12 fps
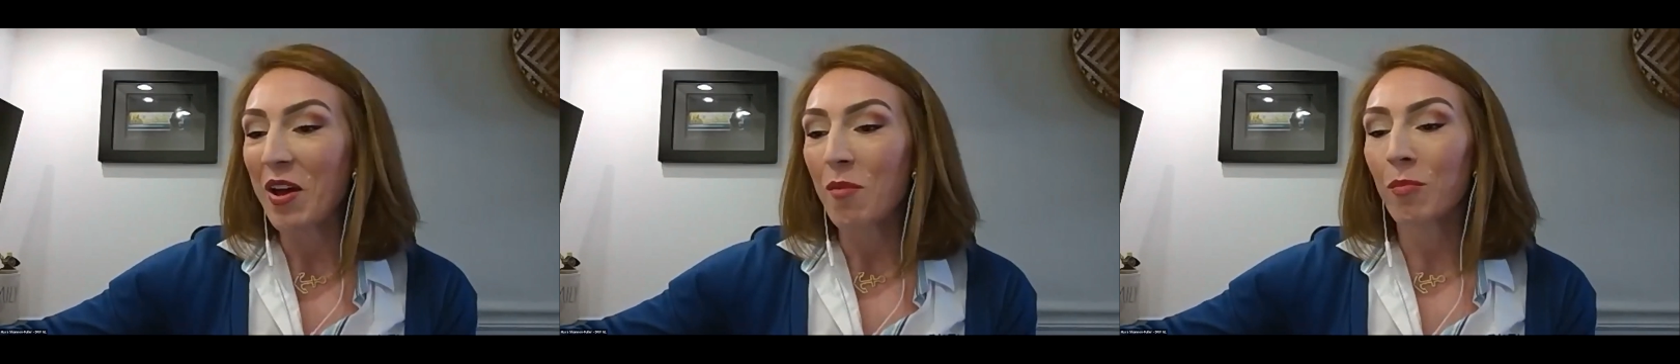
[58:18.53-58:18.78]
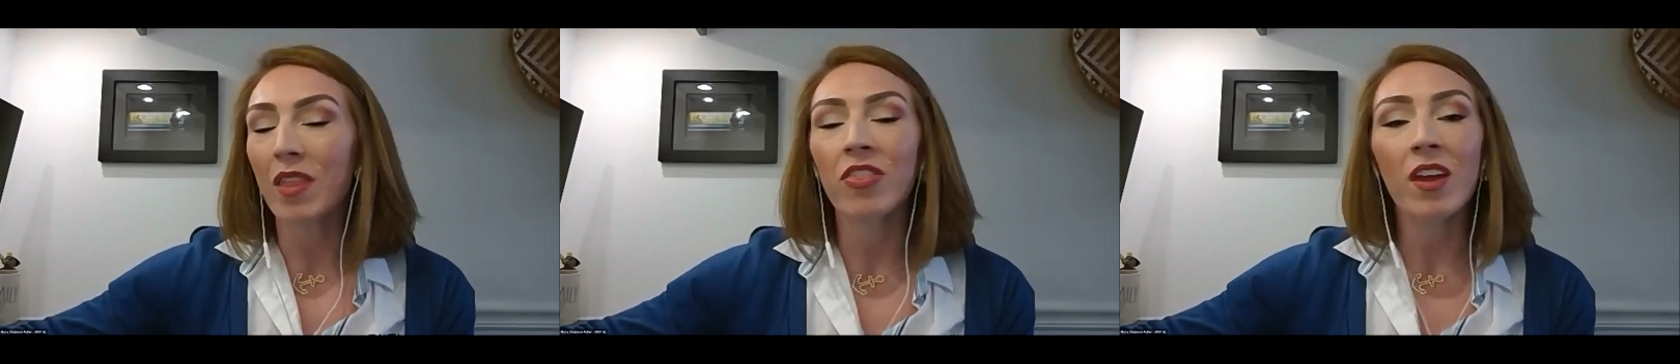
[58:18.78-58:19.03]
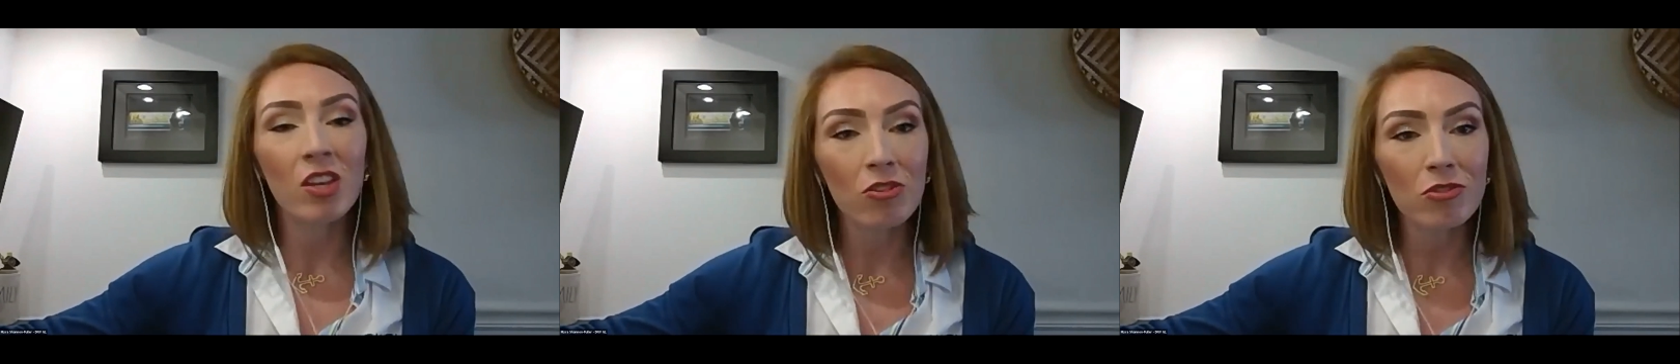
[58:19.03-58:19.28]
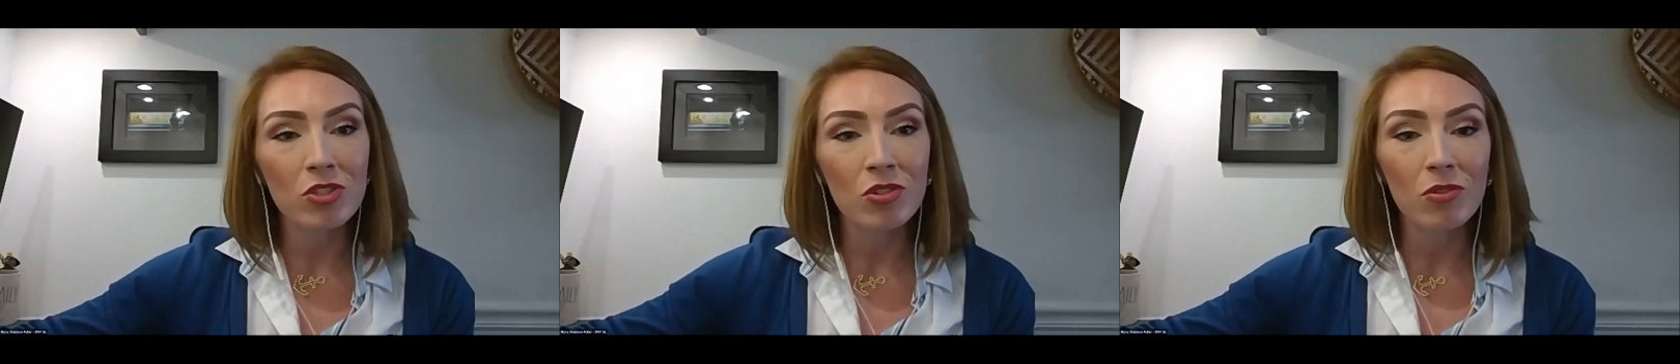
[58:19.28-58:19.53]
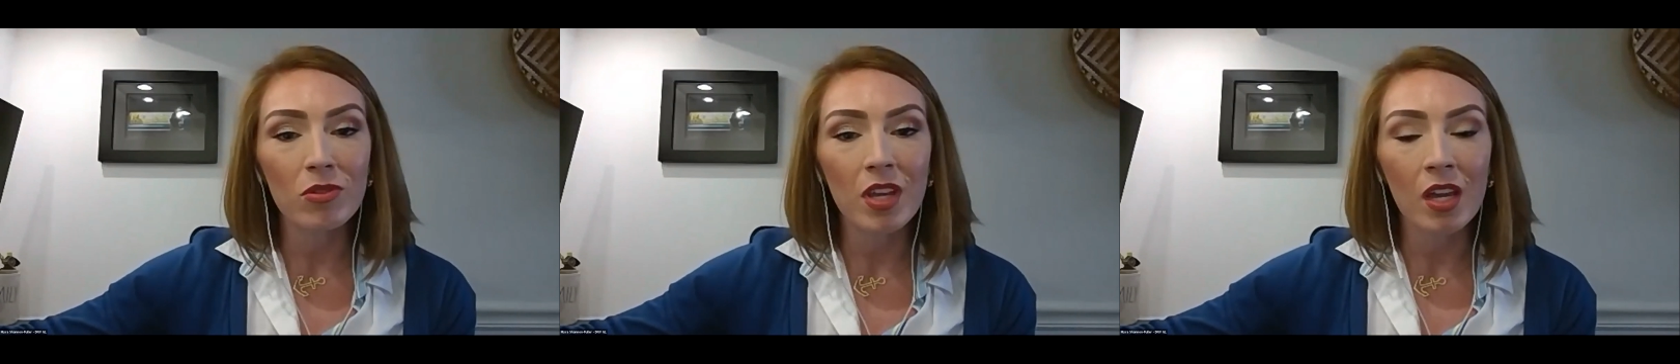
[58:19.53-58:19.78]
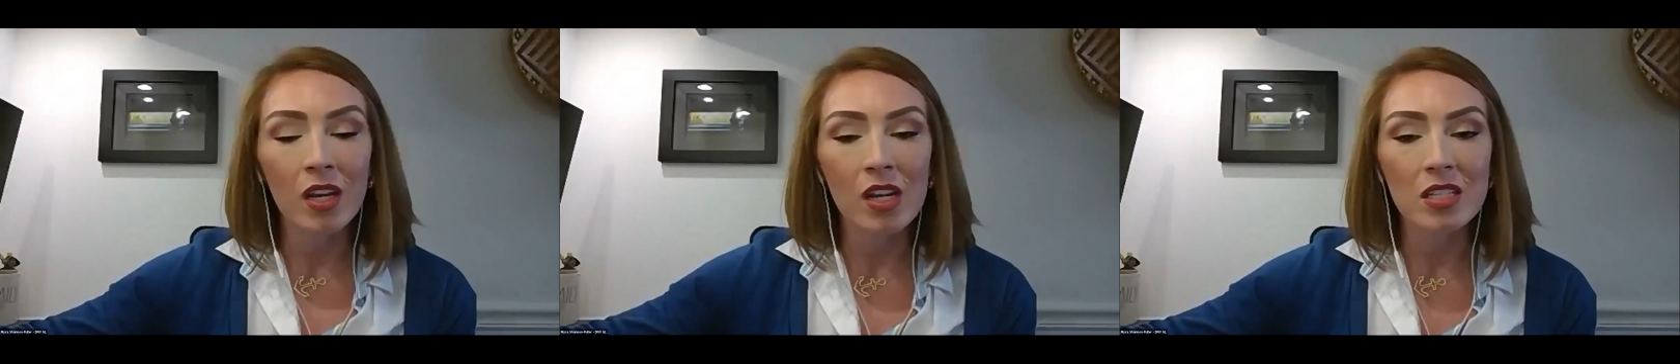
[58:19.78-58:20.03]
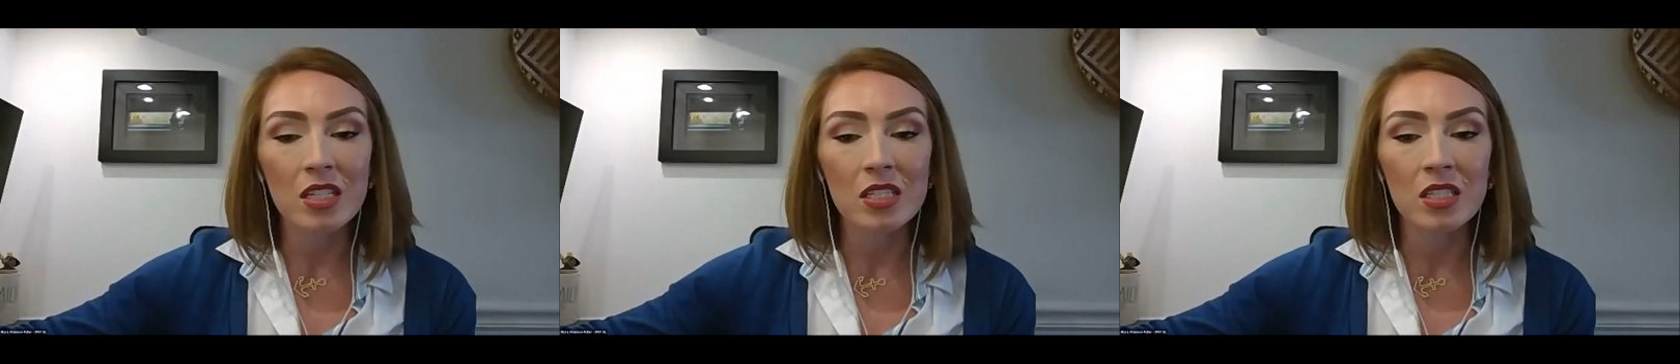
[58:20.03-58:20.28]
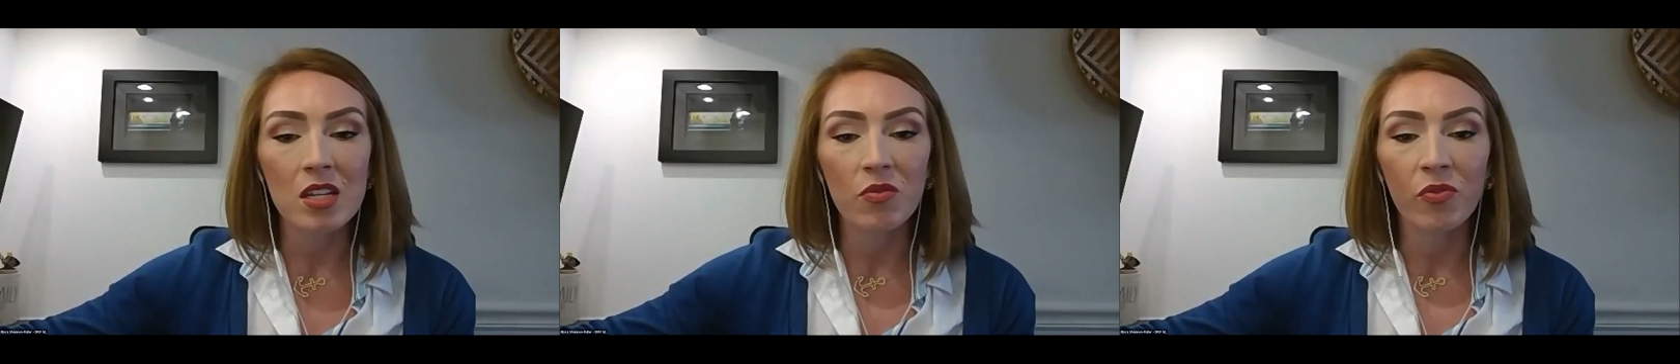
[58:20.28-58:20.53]
But thank you to the
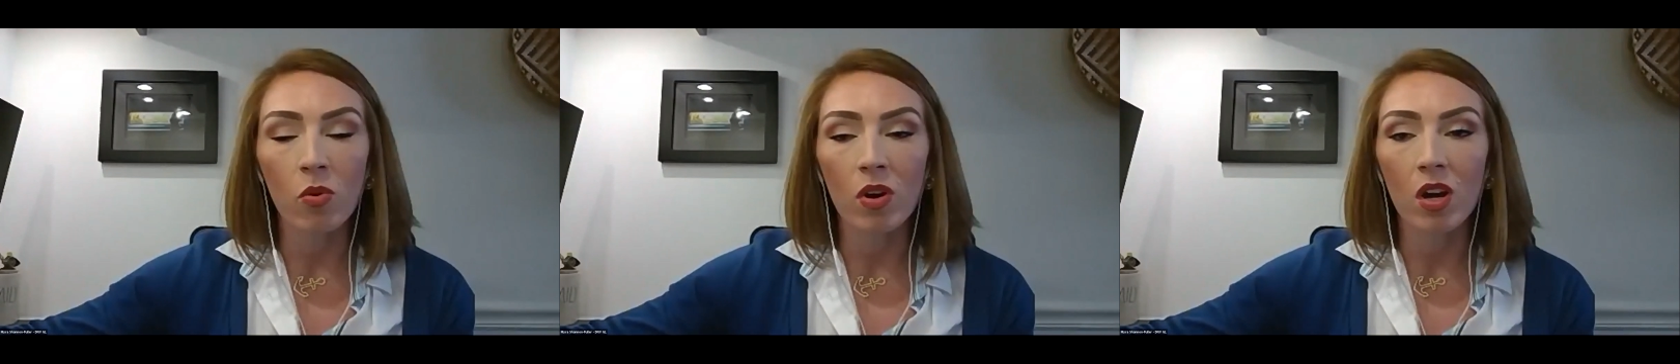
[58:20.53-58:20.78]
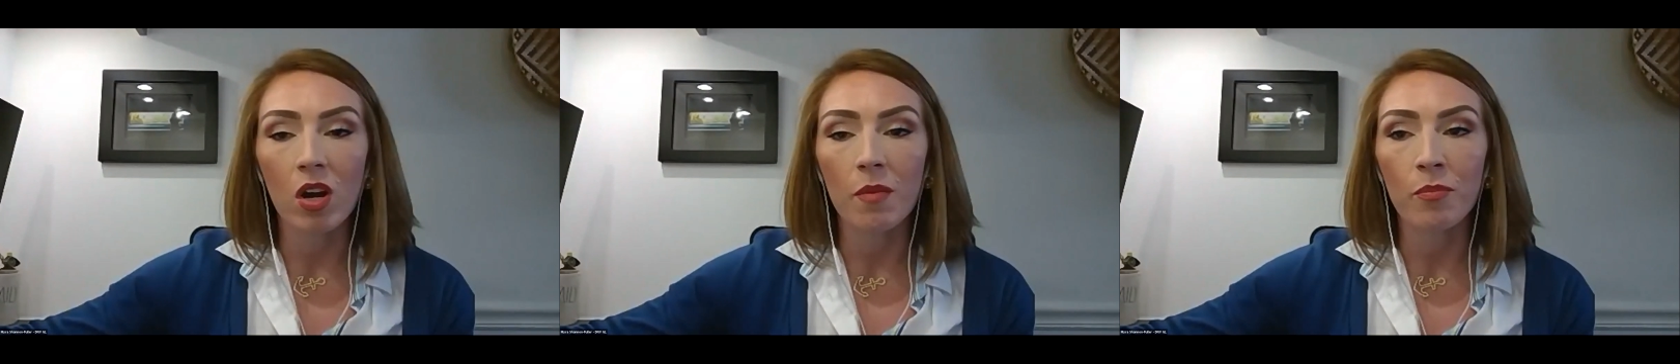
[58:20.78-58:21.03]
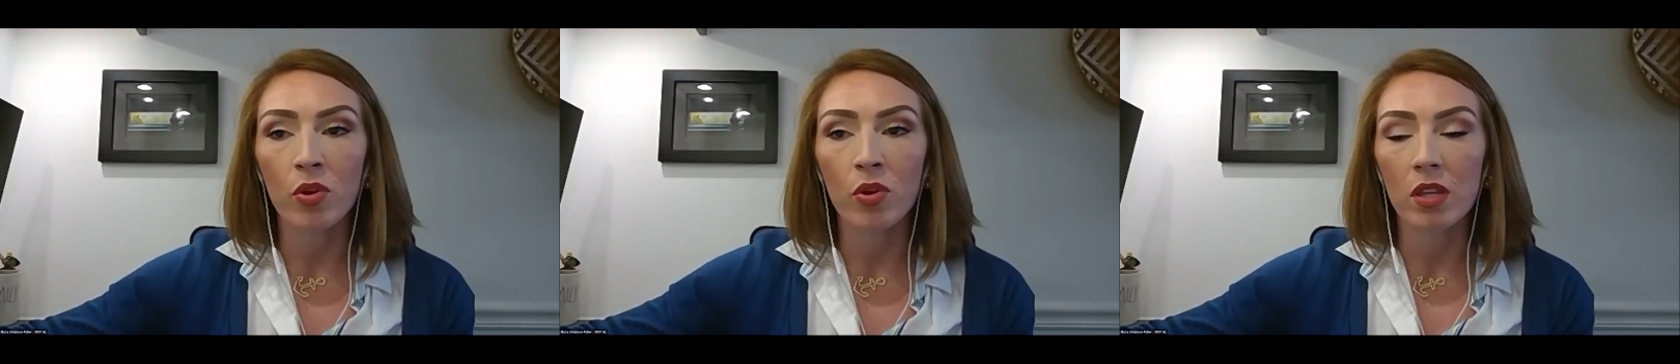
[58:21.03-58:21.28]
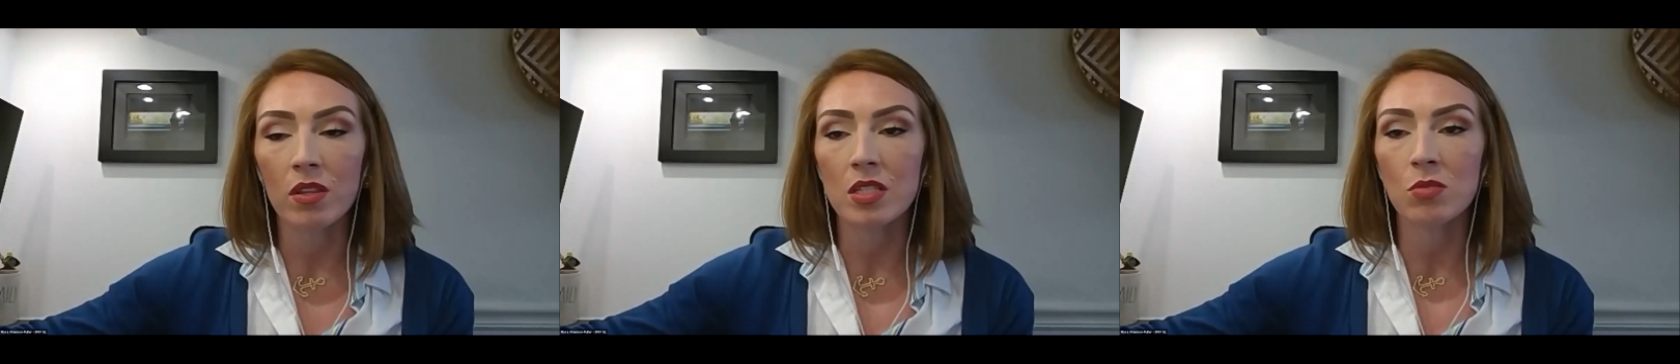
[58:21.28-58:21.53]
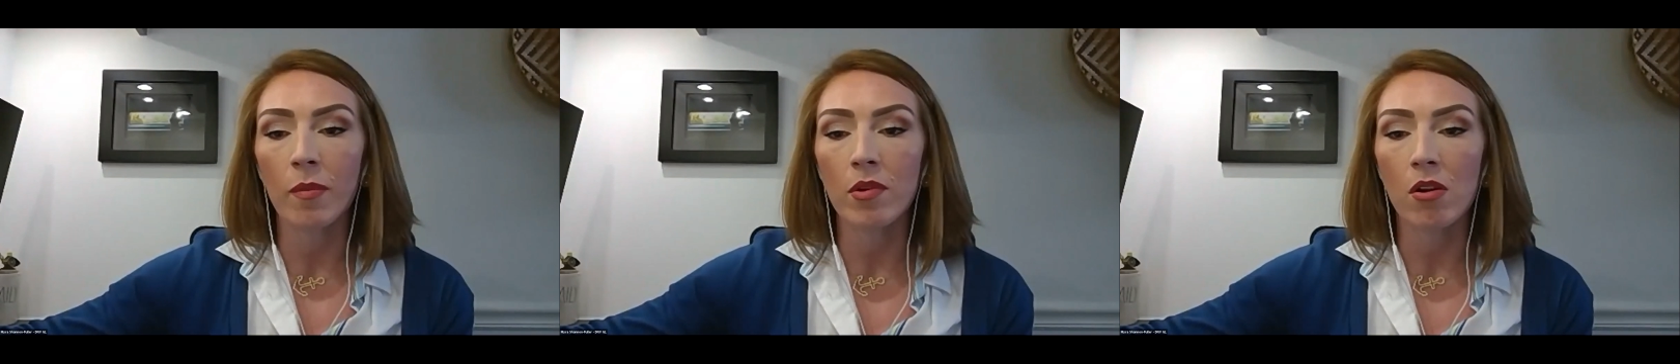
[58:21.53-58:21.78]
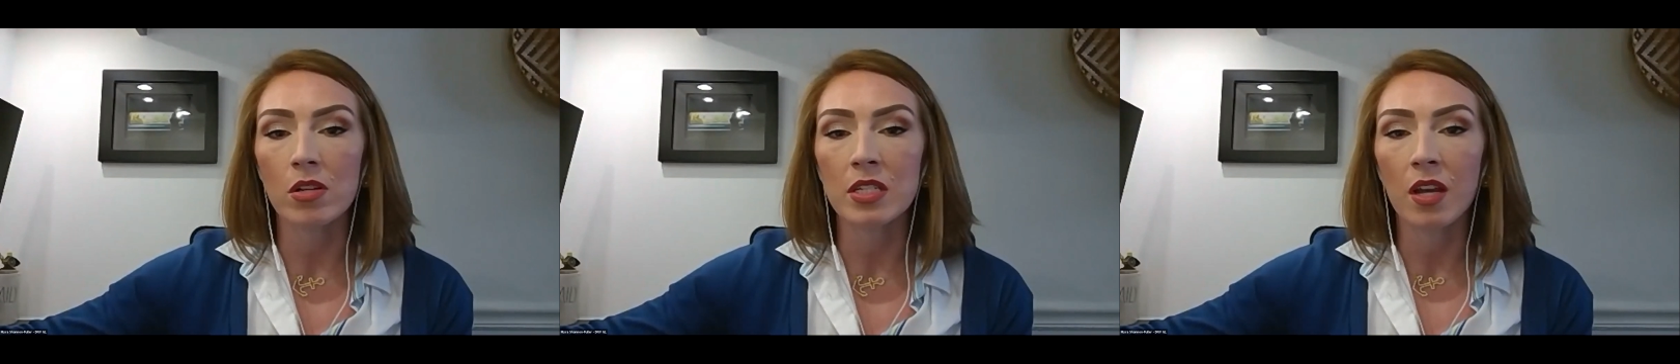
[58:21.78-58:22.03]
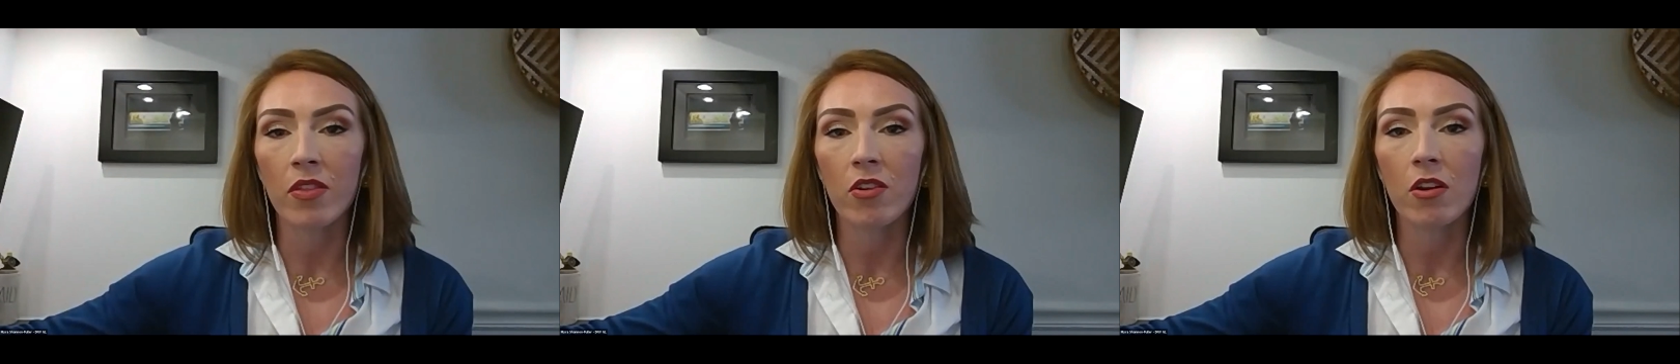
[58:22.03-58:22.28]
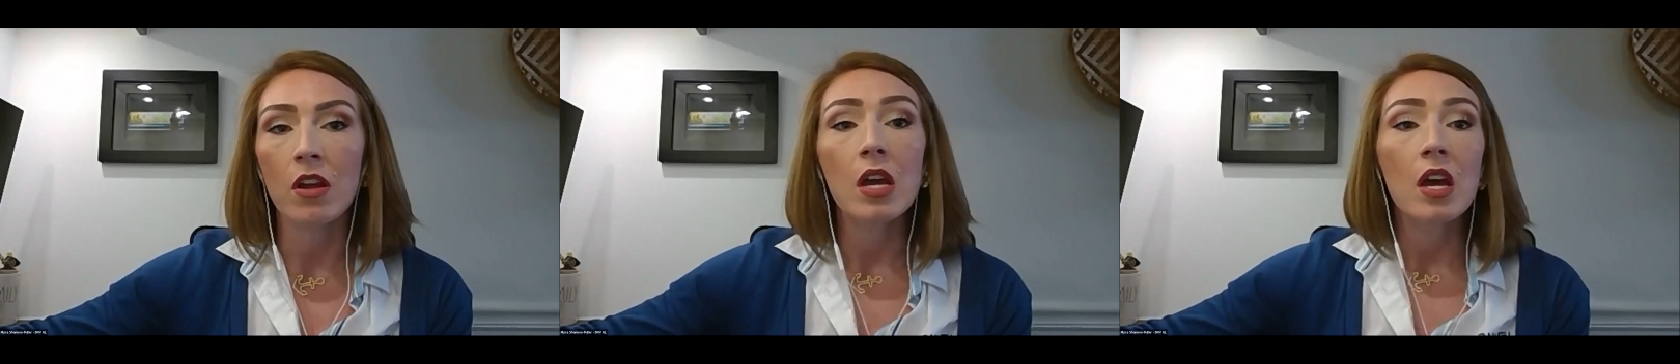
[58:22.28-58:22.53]
NACC for putting this webinar together.